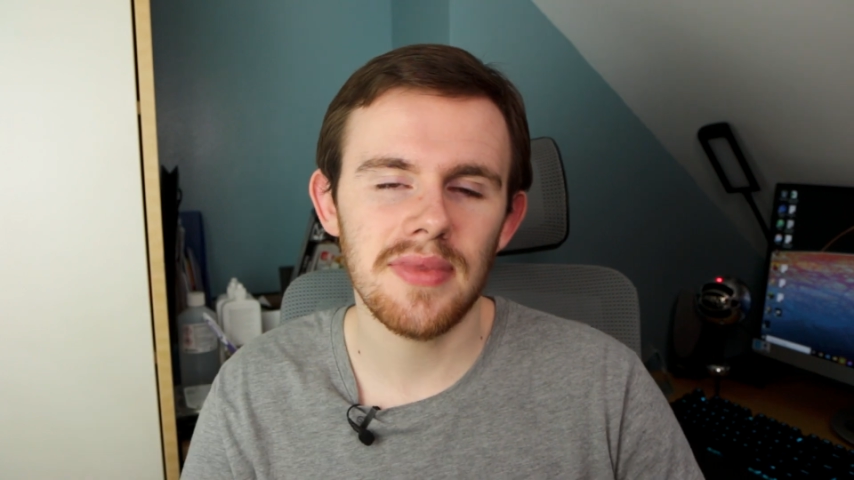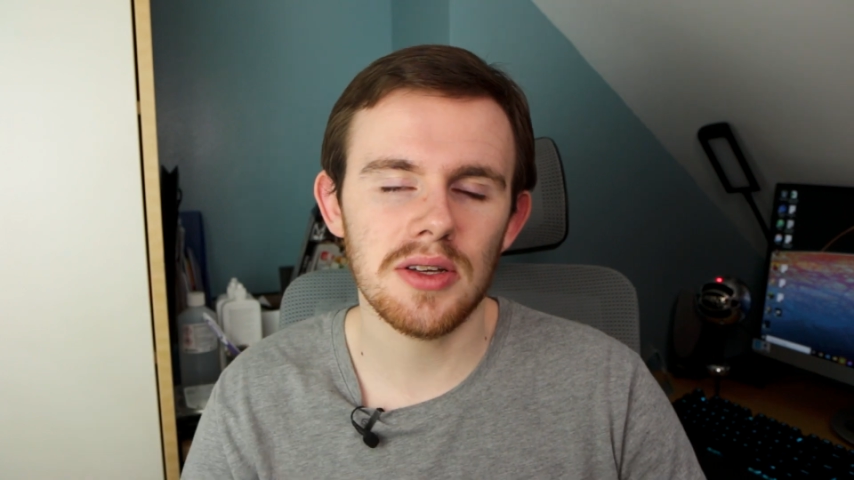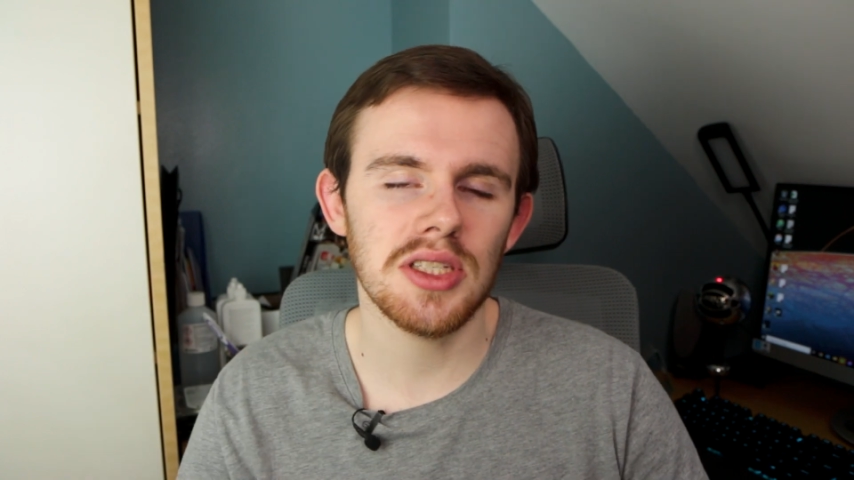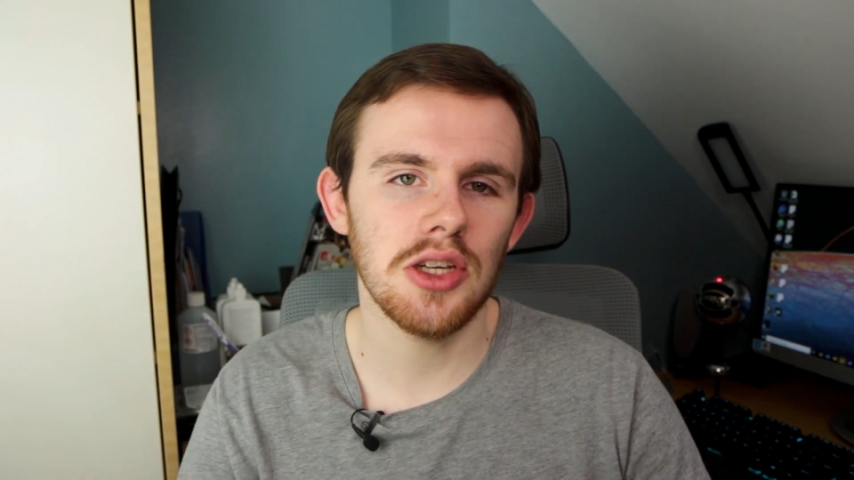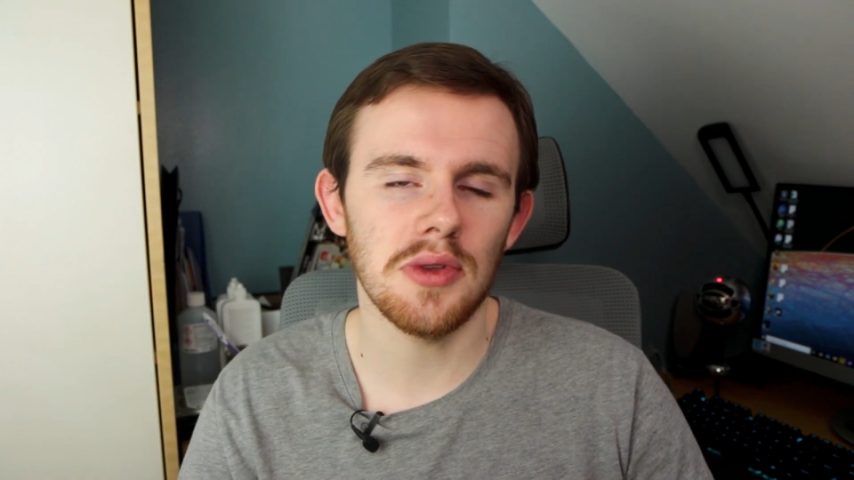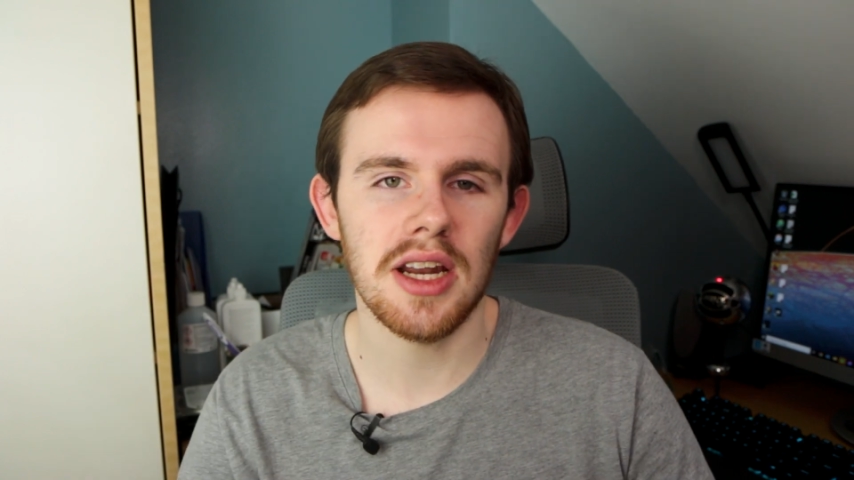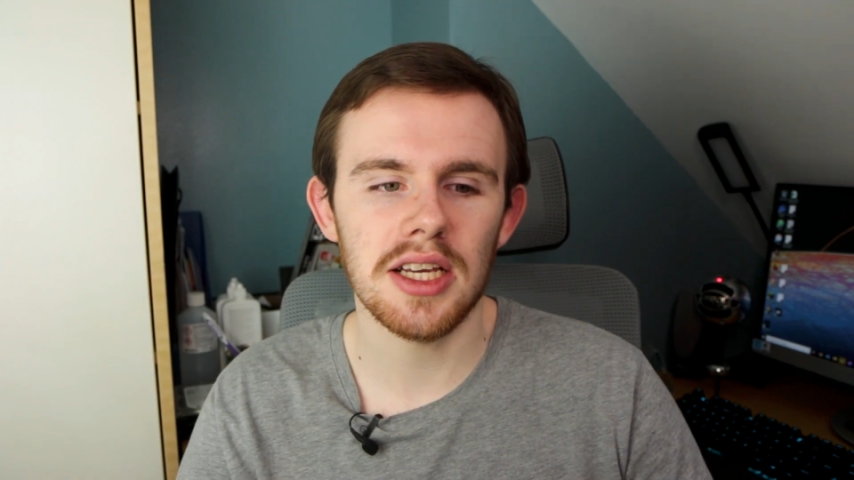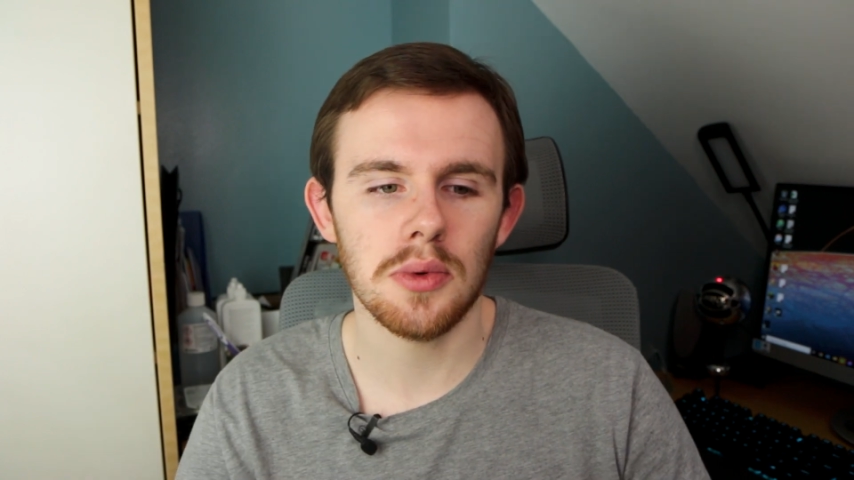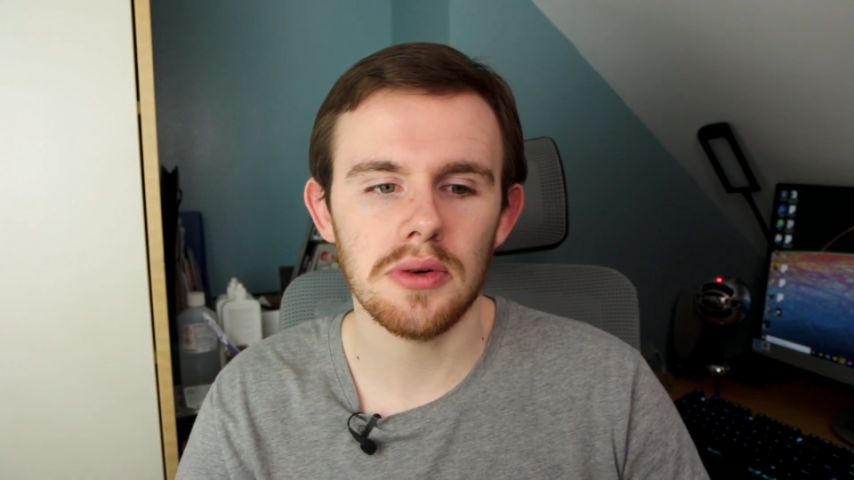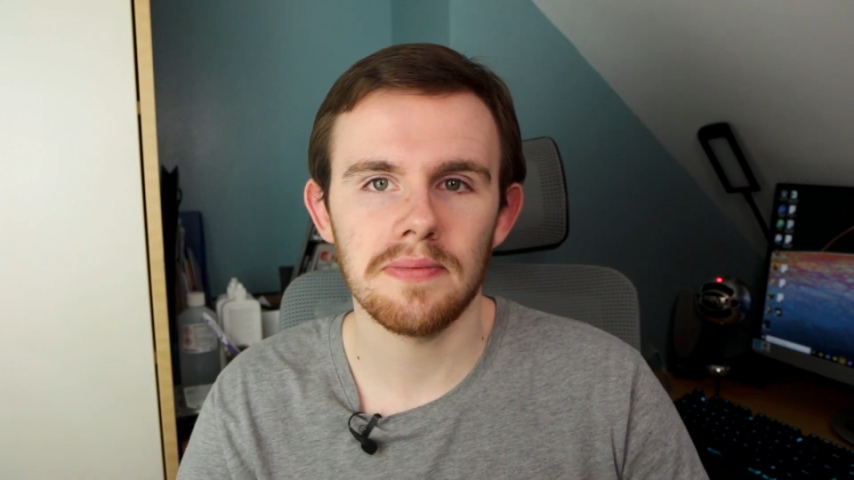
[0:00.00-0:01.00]
I'll see you in the
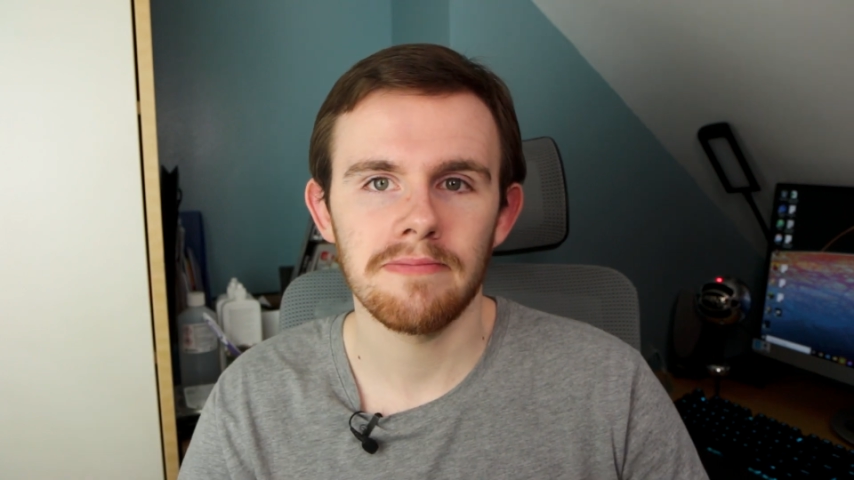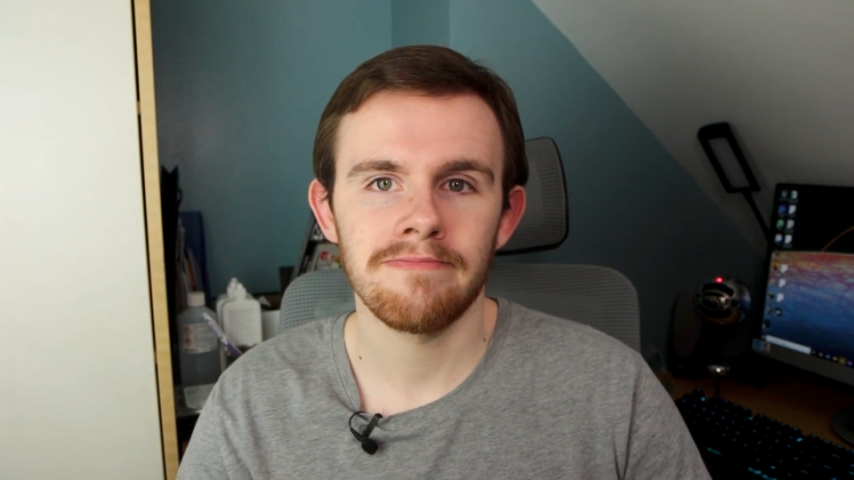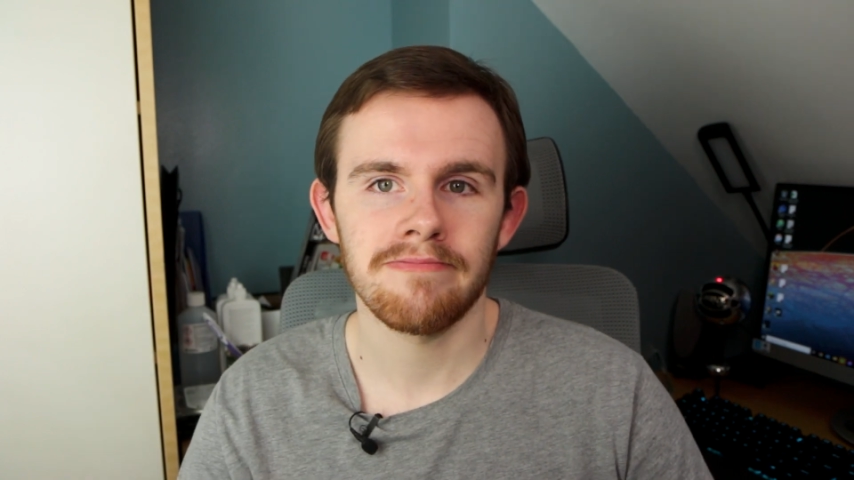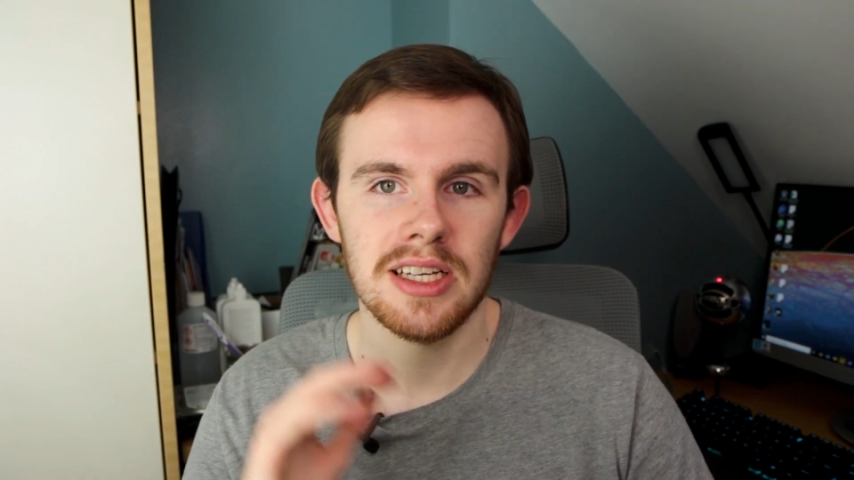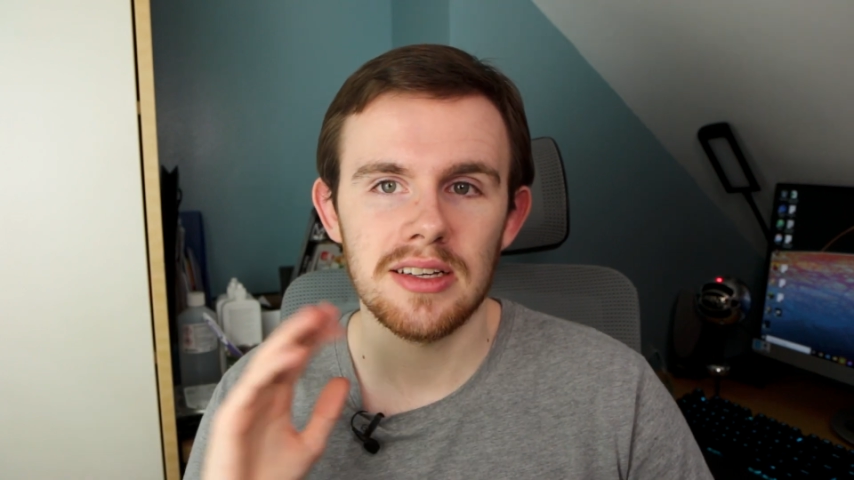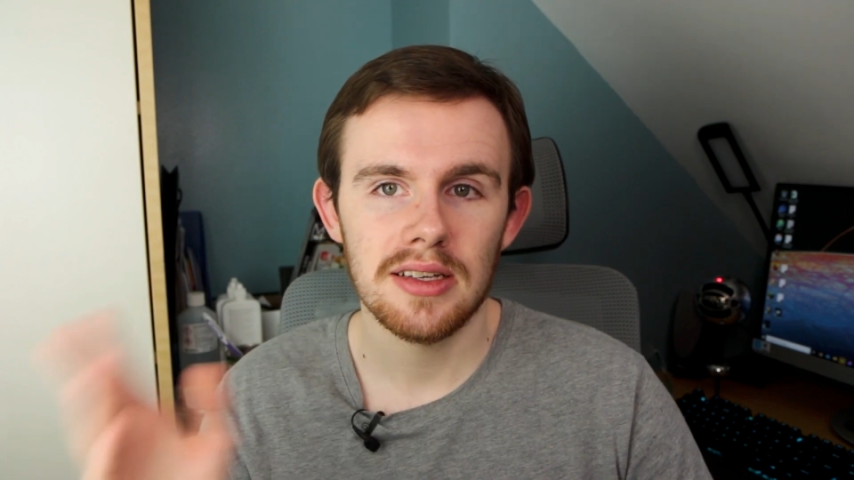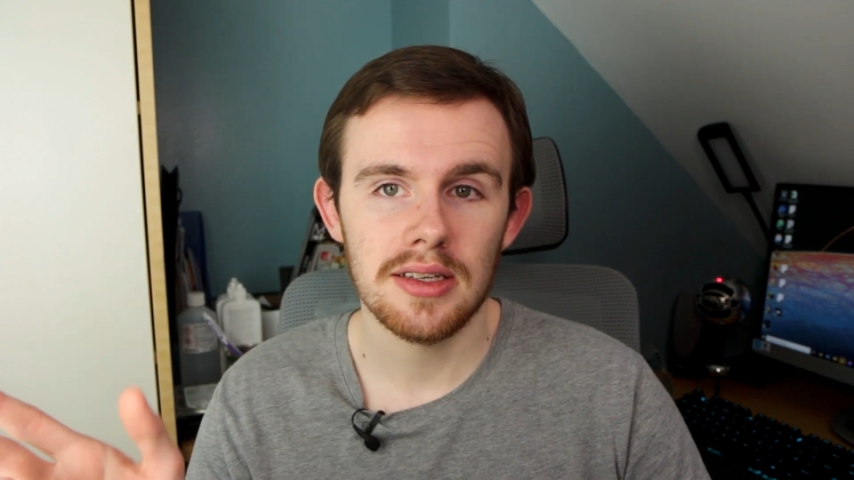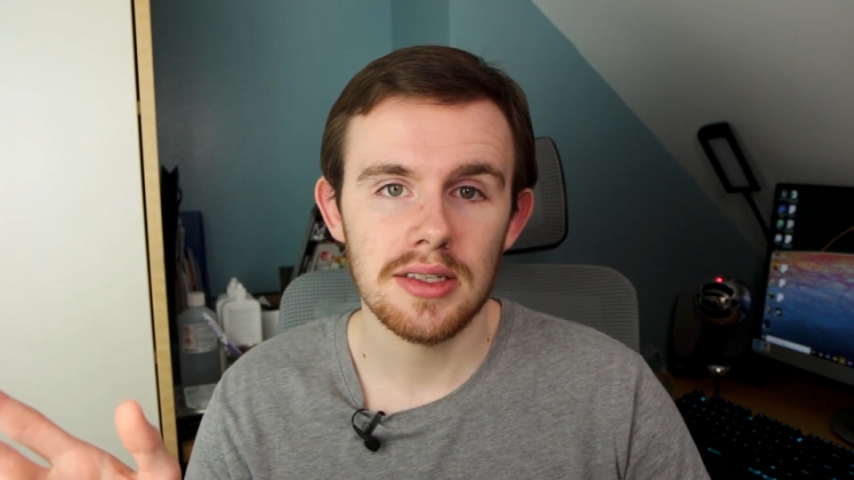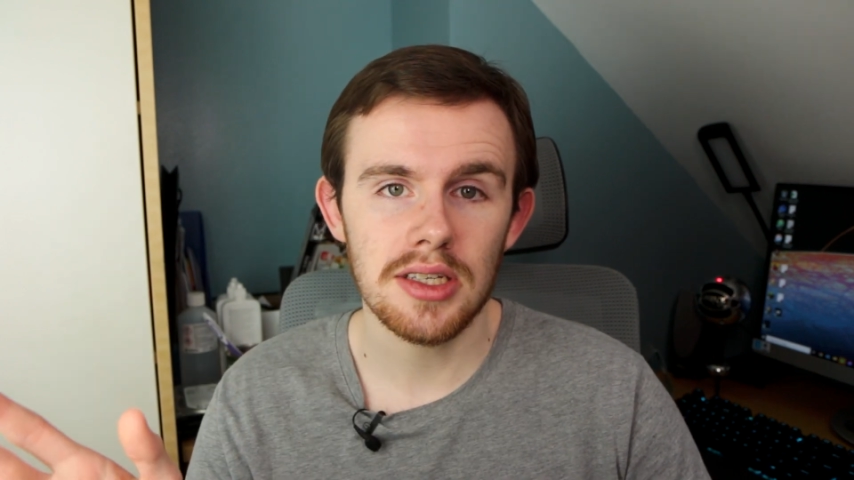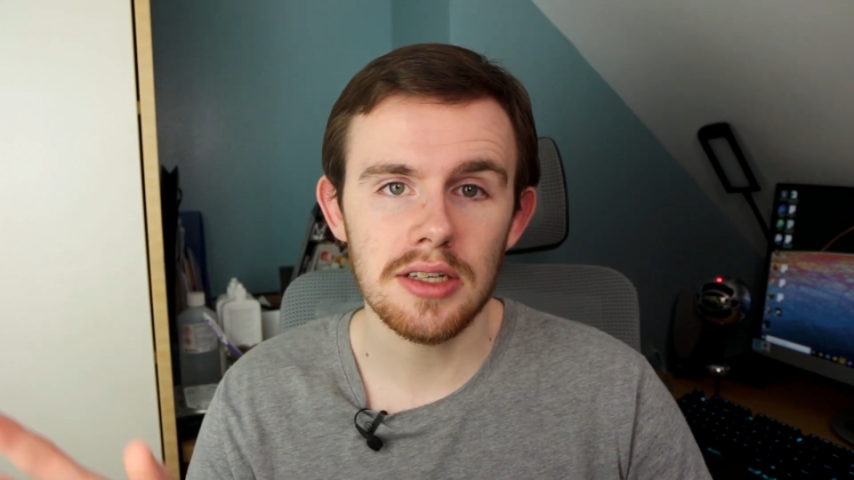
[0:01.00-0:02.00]
next one.
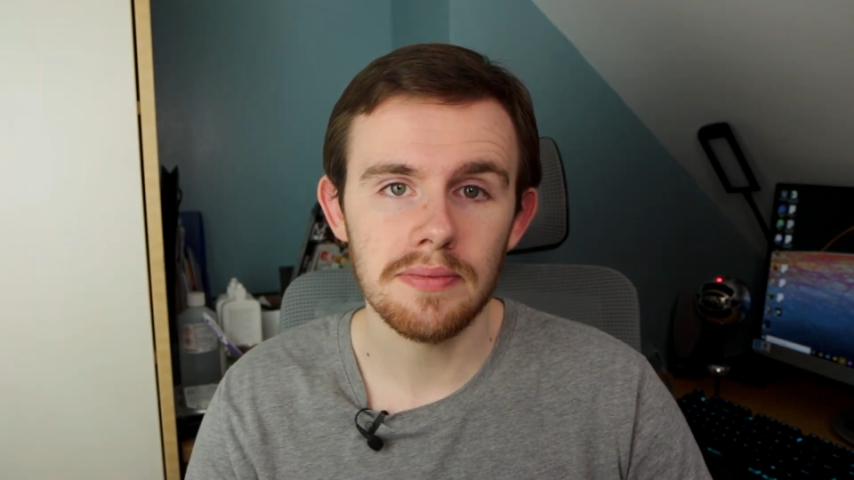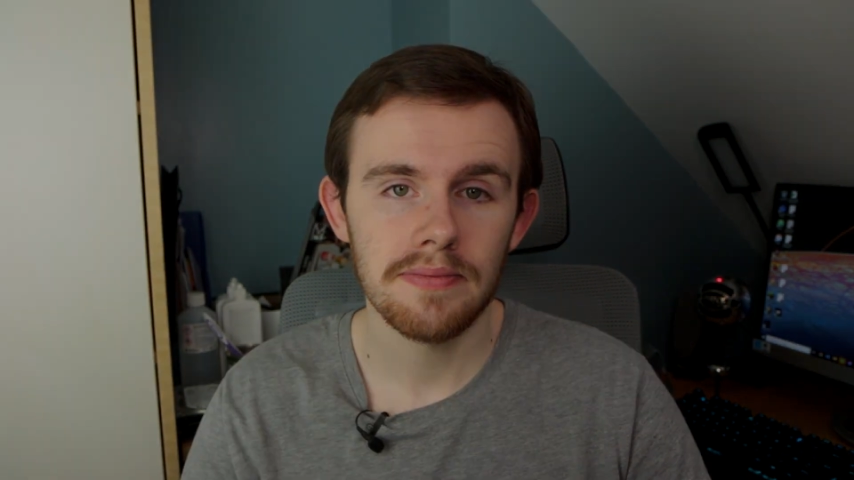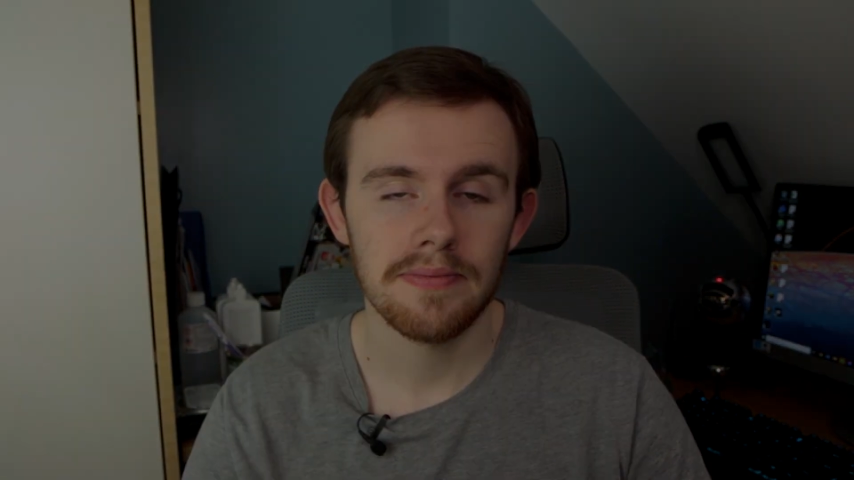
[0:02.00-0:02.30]
See ya.